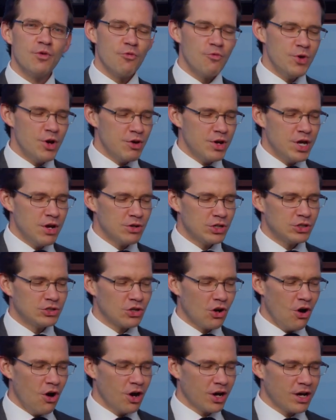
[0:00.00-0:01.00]
We're here to
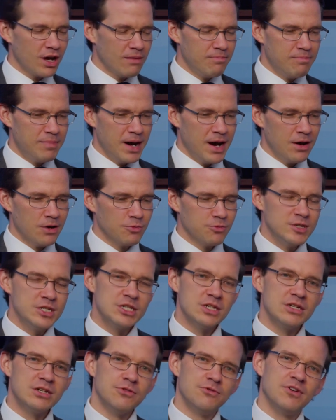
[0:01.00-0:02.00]
talk about
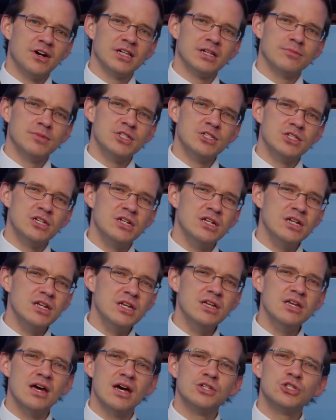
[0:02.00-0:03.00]
recent developments in
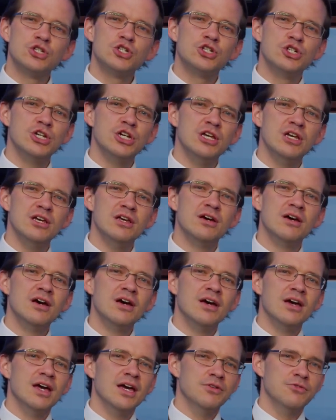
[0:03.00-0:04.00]
ESG
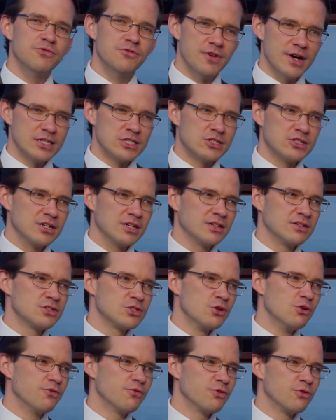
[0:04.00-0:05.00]
investing.
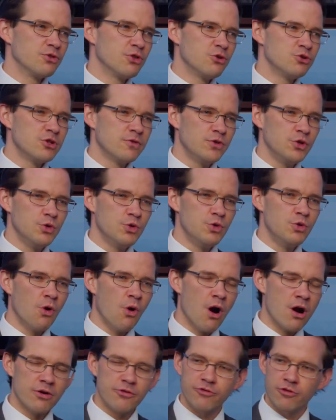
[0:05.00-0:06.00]
So for those of you who
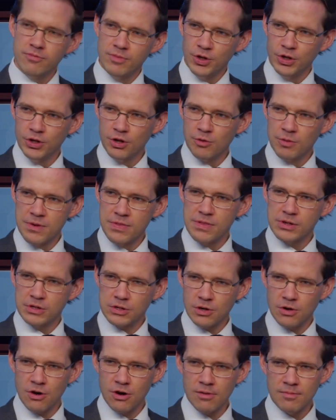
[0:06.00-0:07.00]
aren't familiar with the
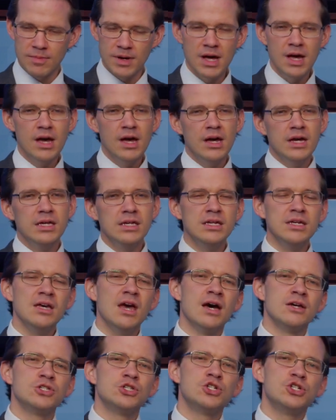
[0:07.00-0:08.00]
term,
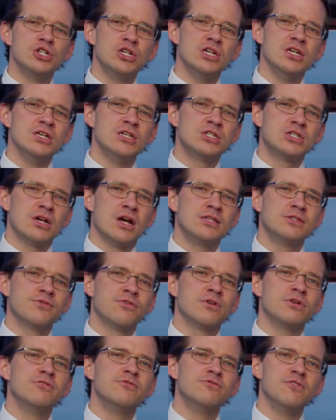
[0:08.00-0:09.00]
ESG stands
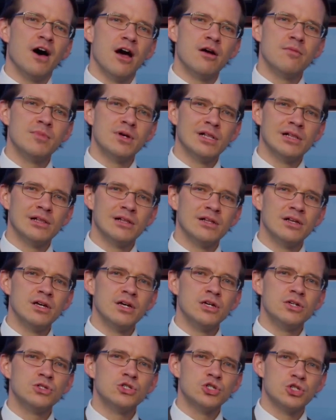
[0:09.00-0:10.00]
for environmental,
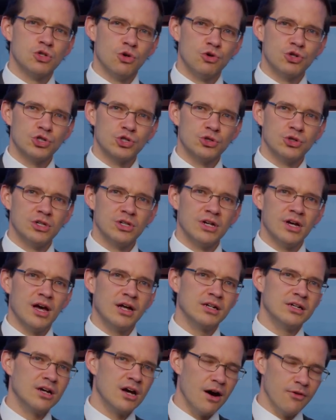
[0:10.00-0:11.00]
social,
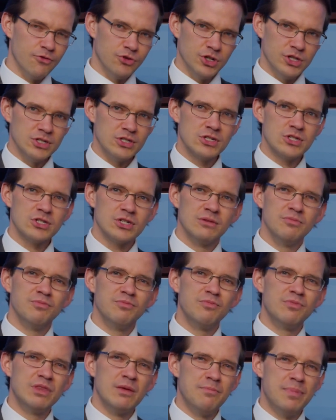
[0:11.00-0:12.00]
and governance.
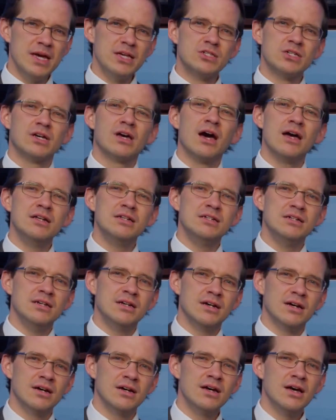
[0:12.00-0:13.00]
And the basic
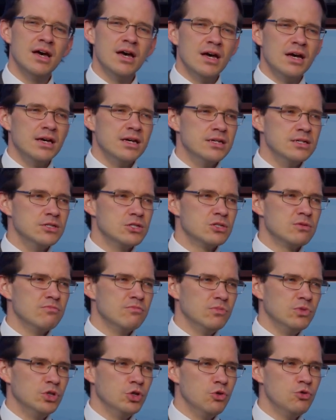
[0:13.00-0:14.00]
idea is
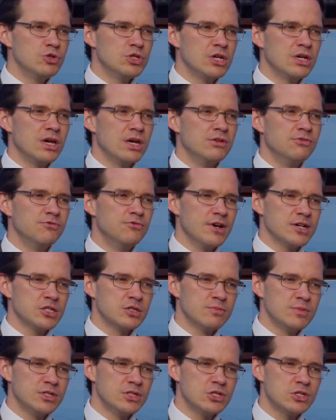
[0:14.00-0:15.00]
using
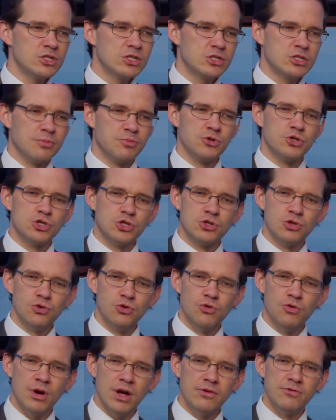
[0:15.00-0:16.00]
investments to
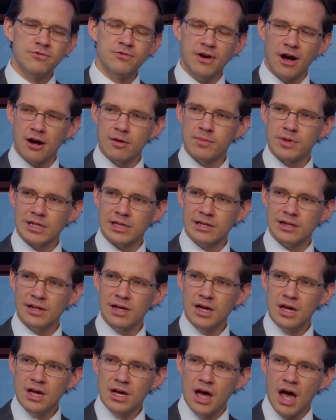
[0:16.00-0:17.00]
pursue
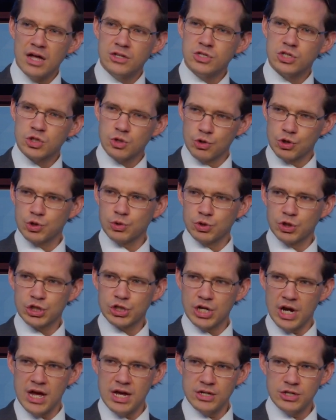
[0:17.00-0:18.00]
environmental and social
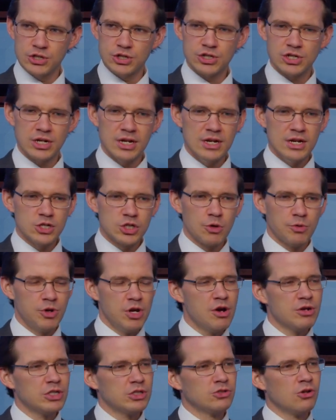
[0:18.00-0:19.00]
change. So we're
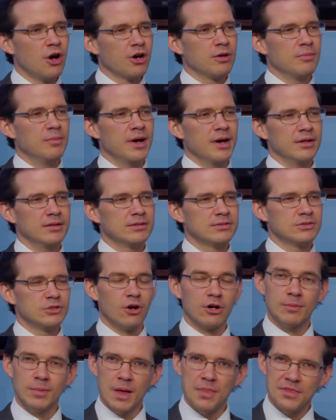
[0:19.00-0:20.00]
here to talk about
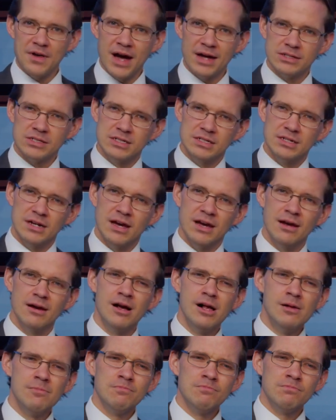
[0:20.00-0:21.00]
that today.
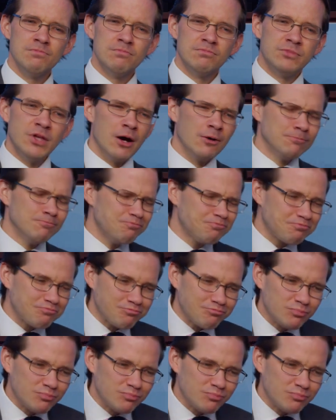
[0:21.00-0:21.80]
Now,